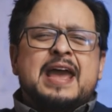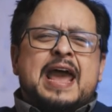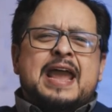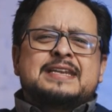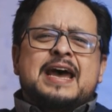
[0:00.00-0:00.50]

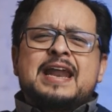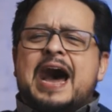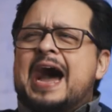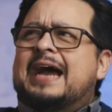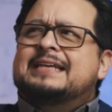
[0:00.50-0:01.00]
Hey, Dad,
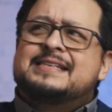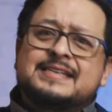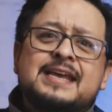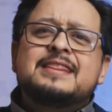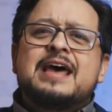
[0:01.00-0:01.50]
I, I
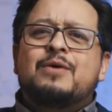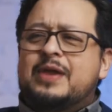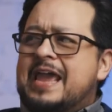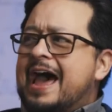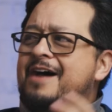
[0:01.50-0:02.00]
see that
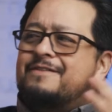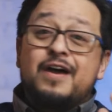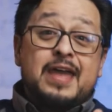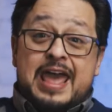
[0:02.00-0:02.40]
we have